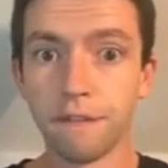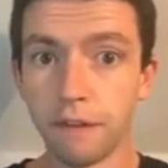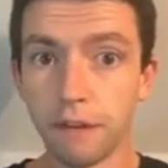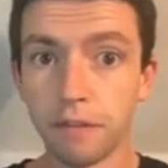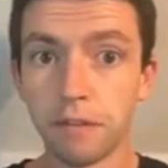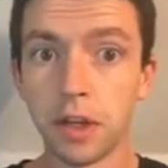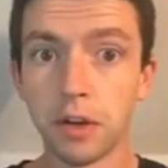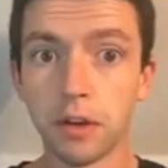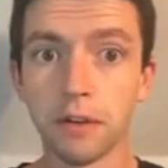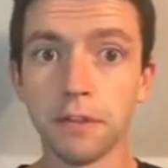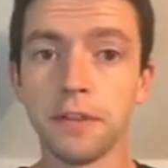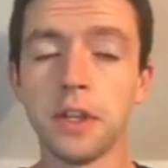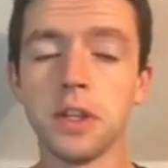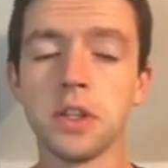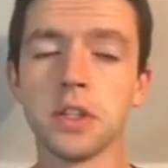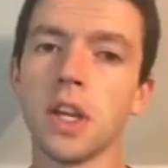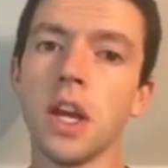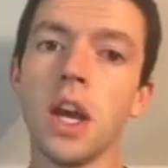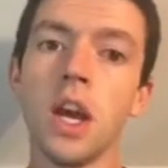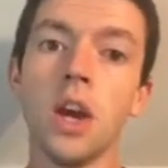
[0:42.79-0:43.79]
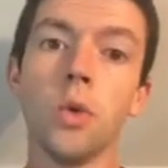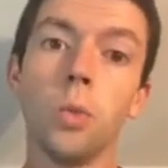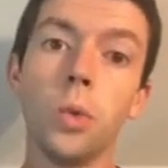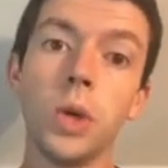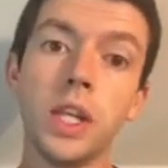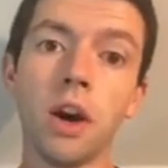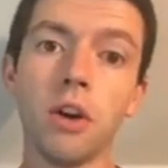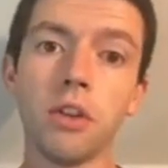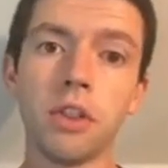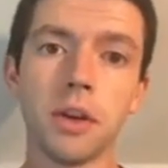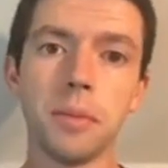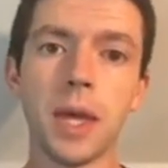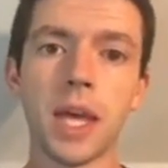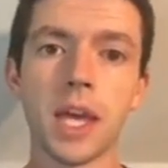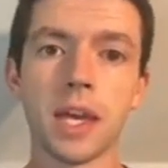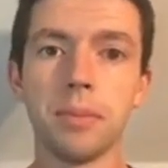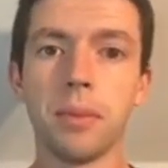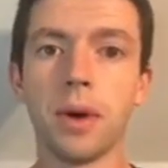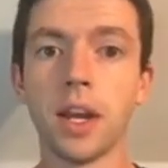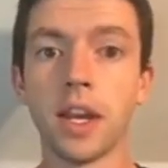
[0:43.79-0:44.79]
50 reviews we know they're
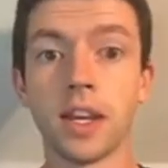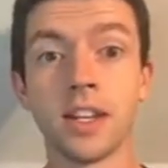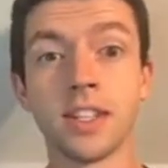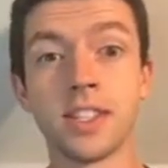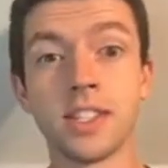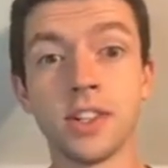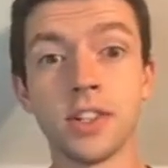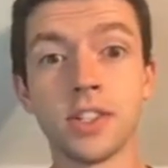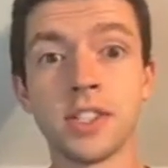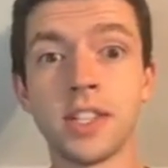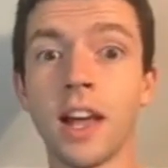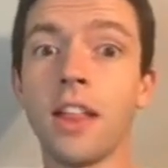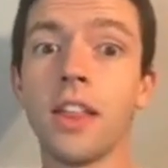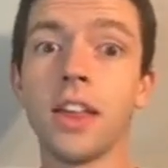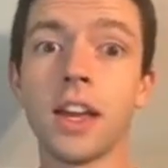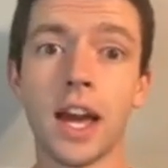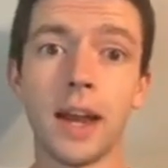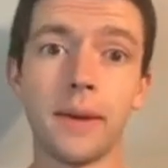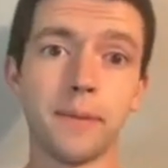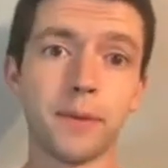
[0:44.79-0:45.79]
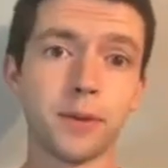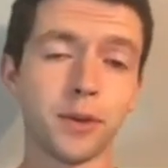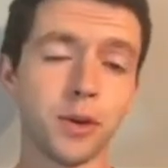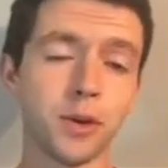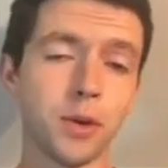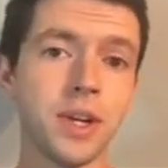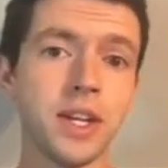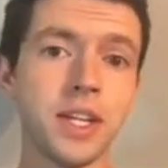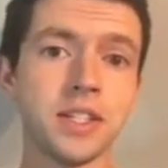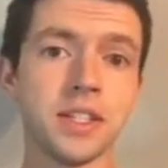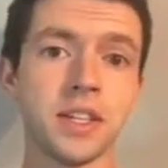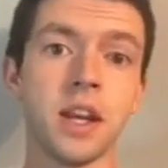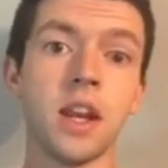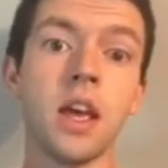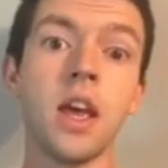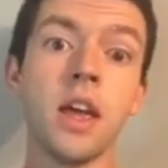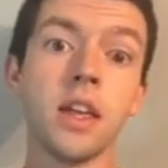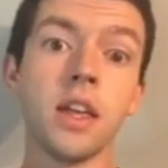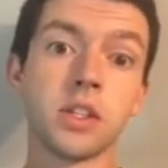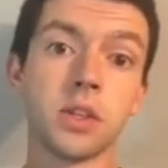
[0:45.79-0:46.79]
making money because they're selling items for a reason
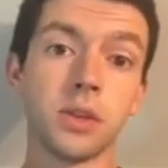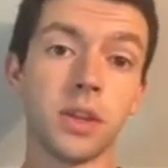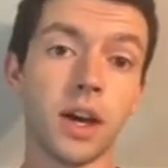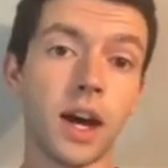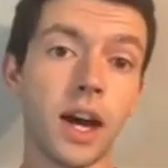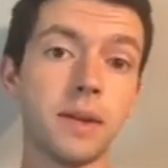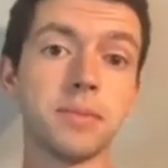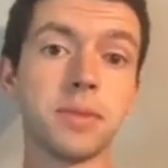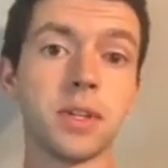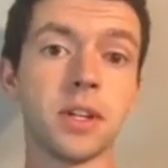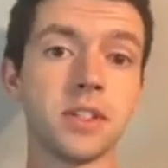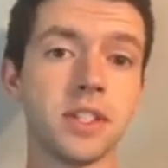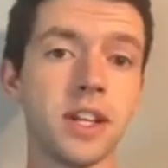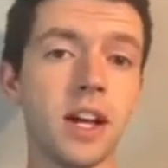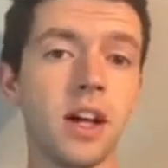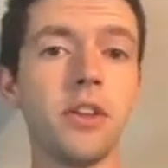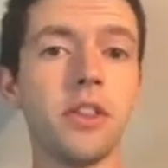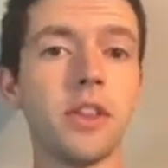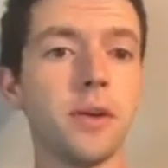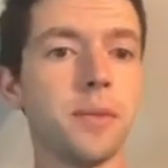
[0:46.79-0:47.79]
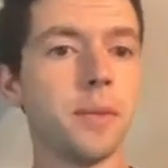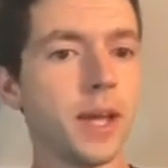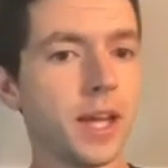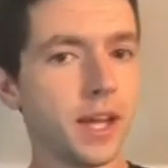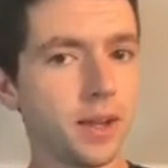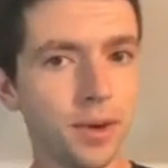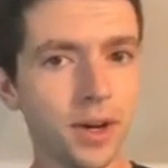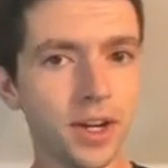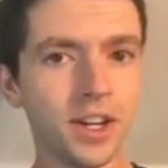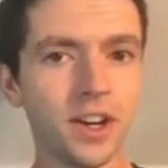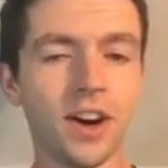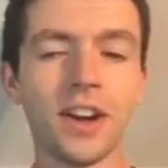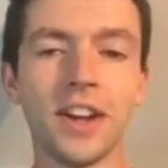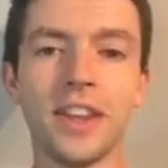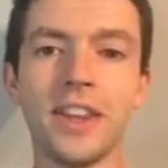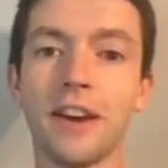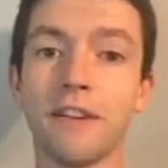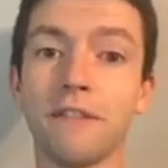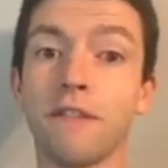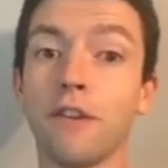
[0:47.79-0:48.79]
so the items they're selling they're making money on
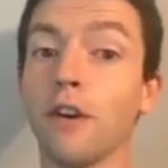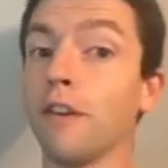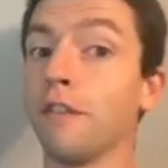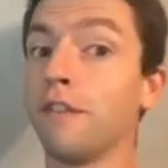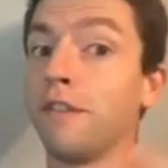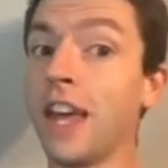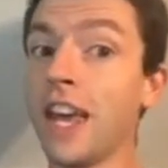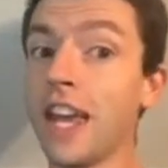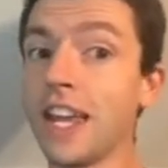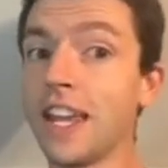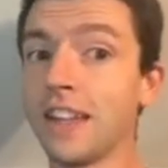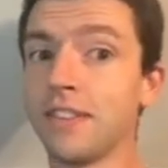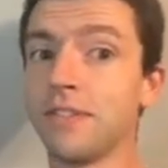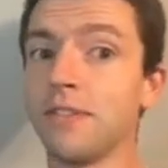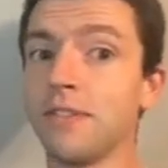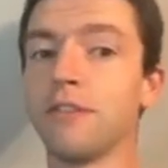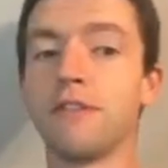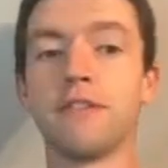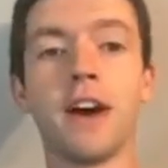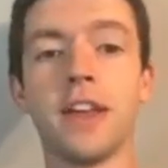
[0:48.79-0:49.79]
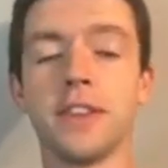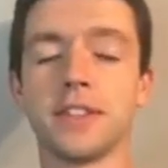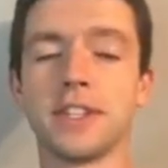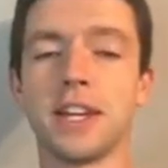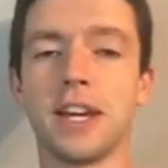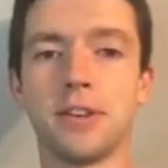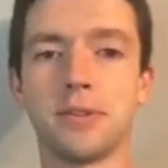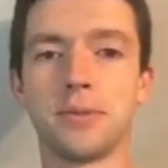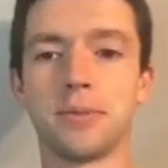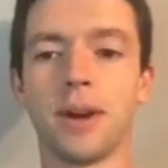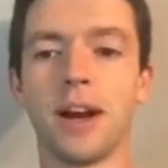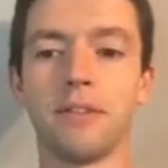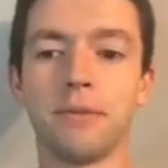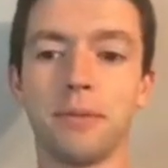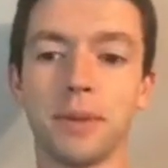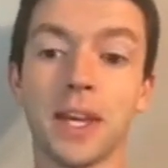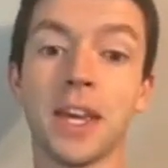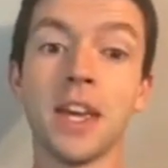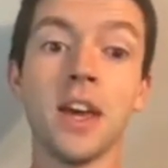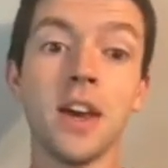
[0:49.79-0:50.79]
and therefore if they can find those items
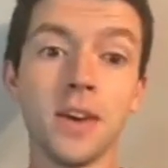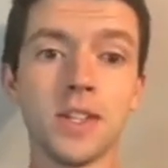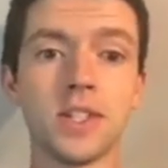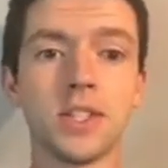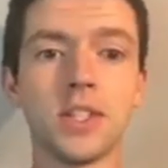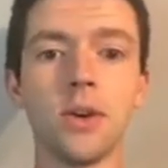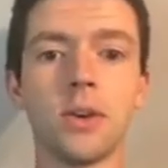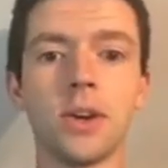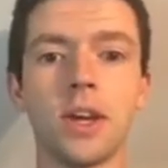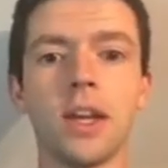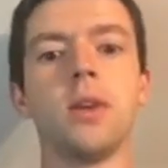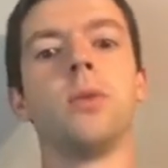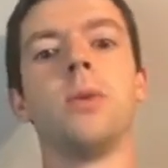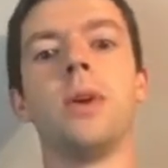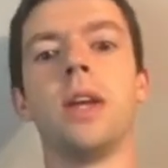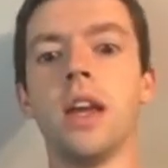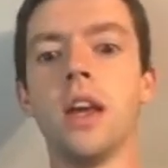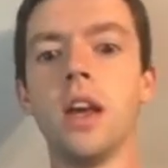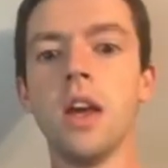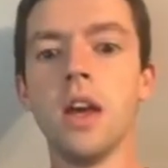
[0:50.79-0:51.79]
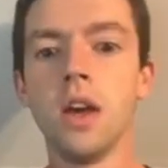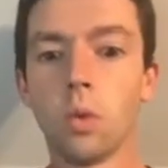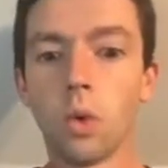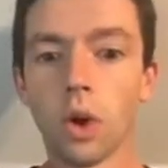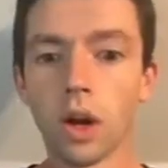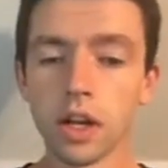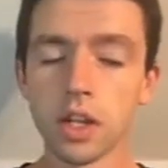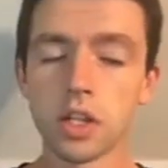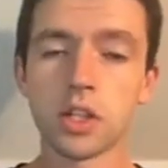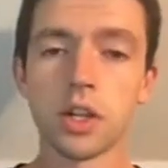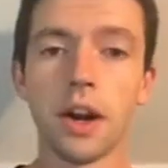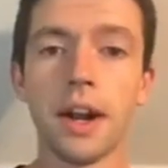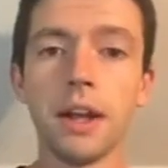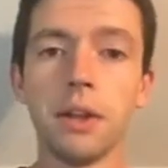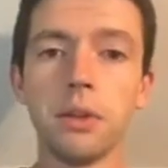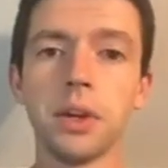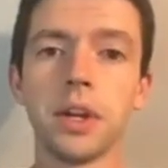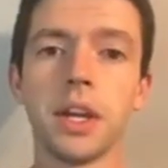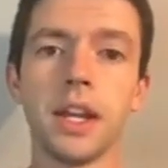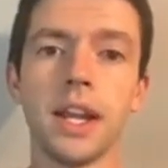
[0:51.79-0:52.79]
properly so can we we're going to start
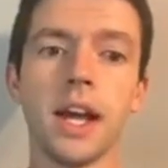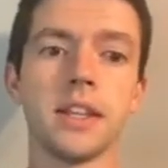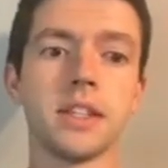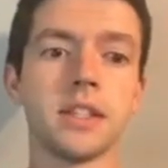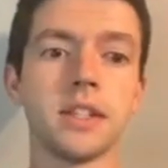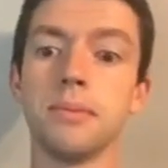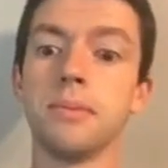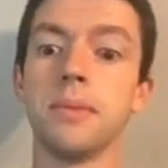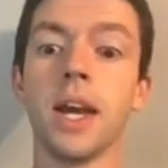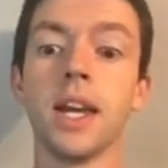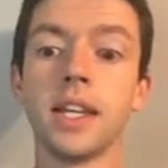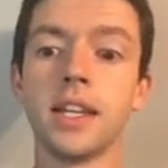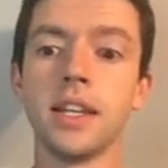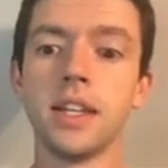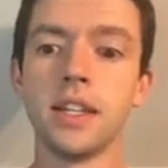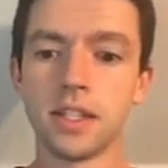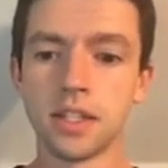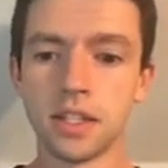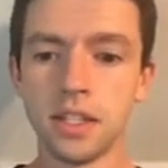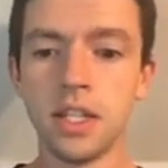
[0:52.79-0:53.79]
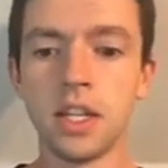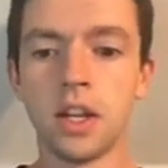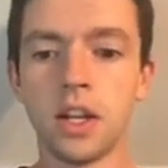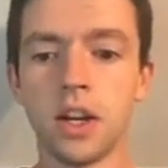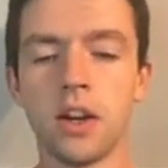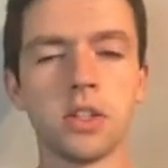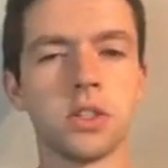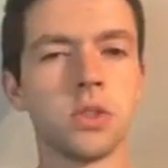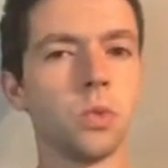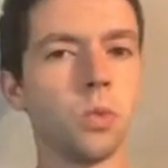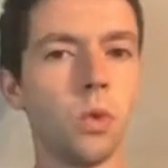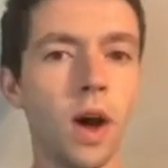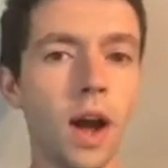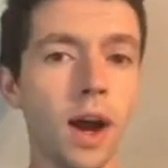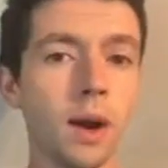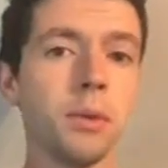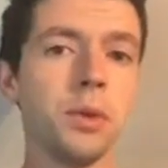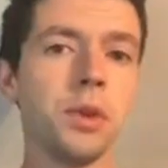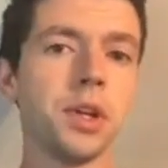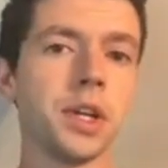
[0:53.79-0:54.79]
out looking at some nike sneakers why
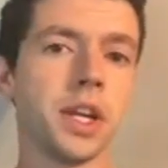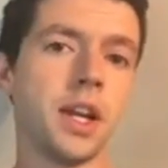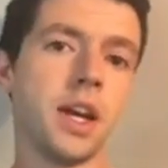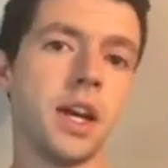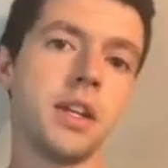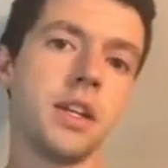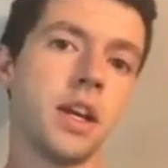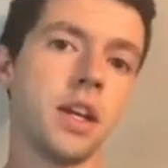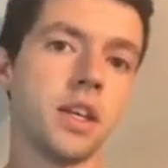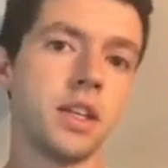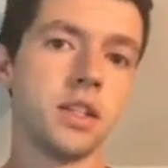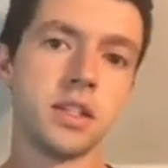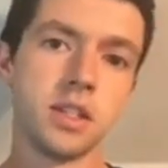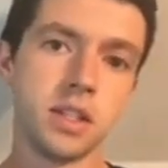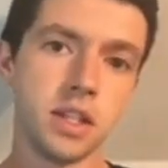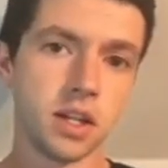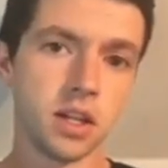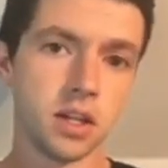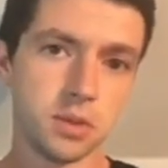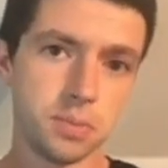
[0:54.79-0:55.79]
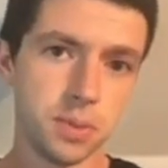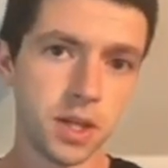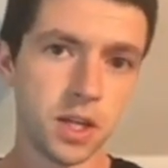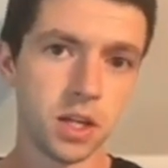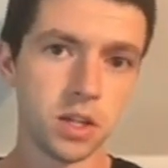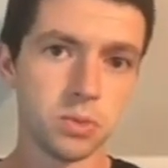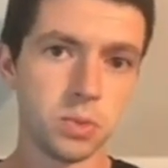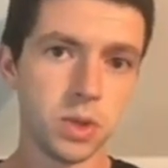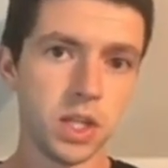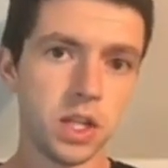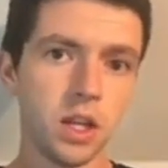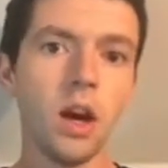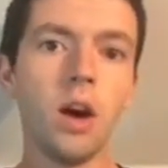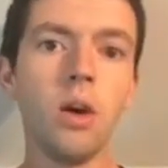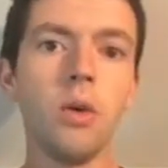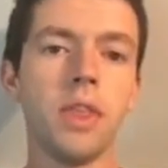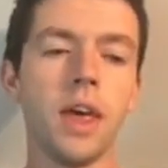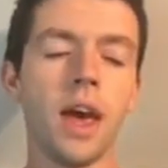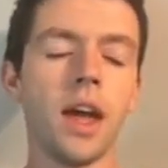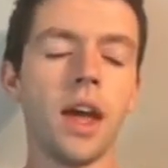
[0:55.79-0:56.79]
are we looking at nike sneakers because we
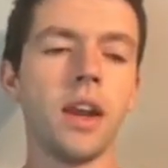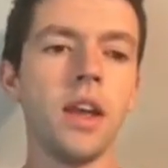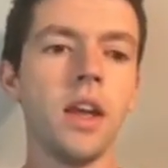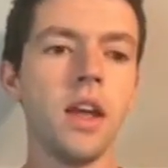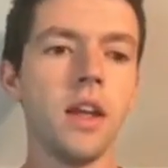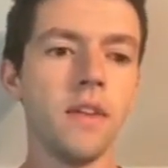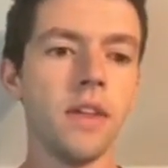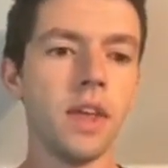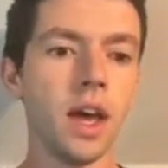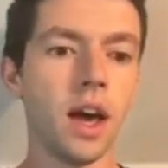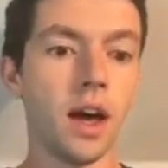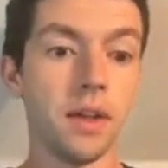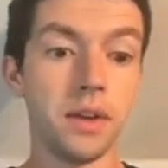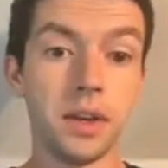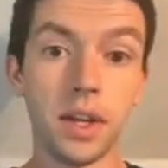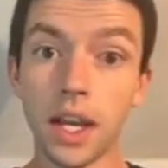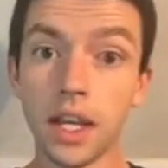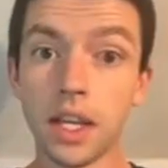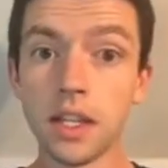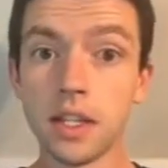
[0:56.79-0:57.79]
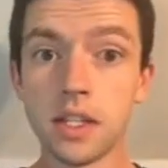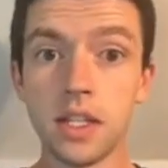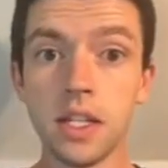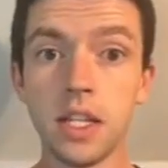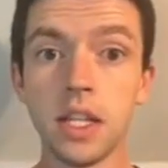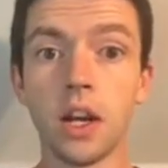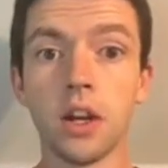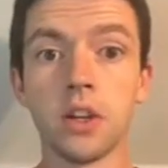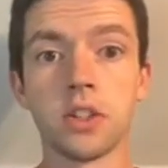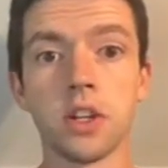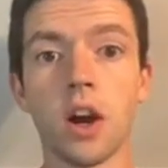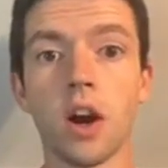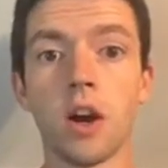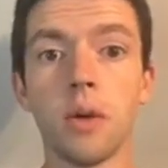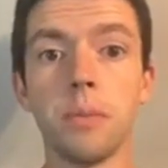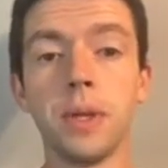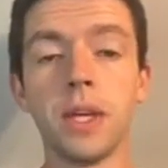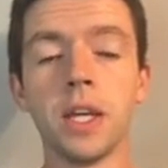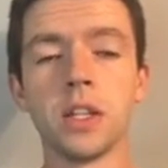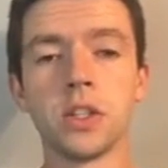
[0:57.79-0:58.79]
know that uh, Nike sneakers are
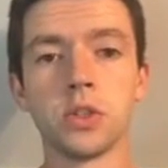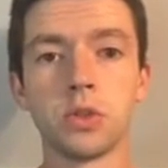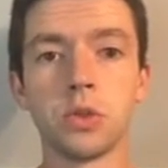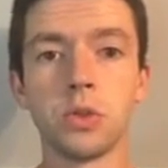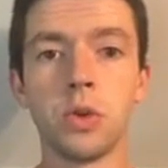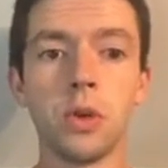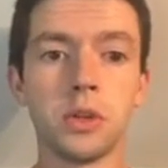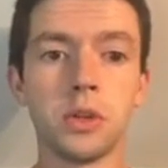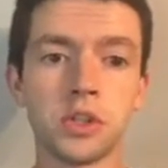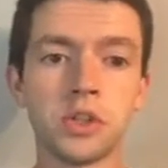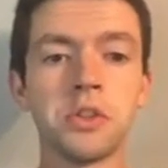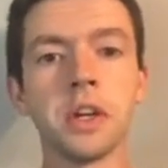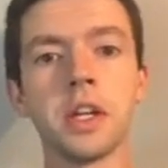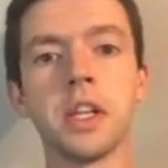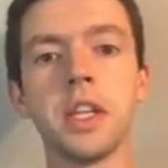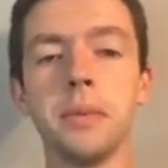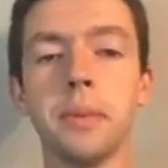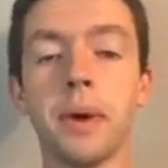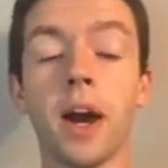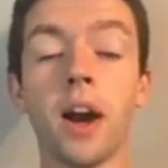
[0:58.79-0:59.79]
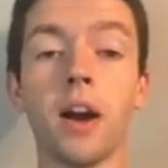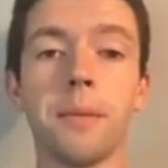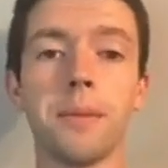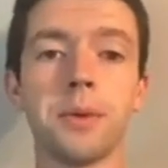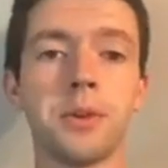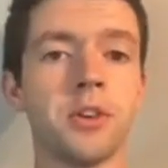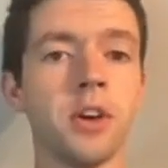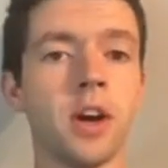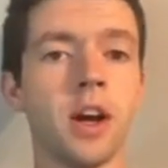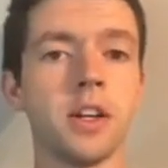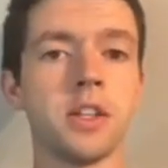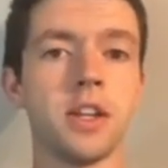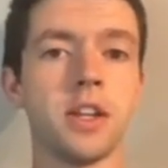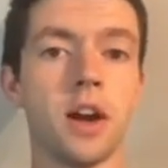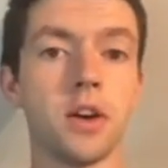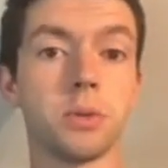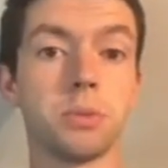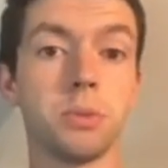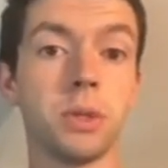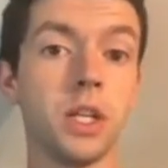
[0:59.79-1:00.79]
being sold strictly by arbitrage sellers.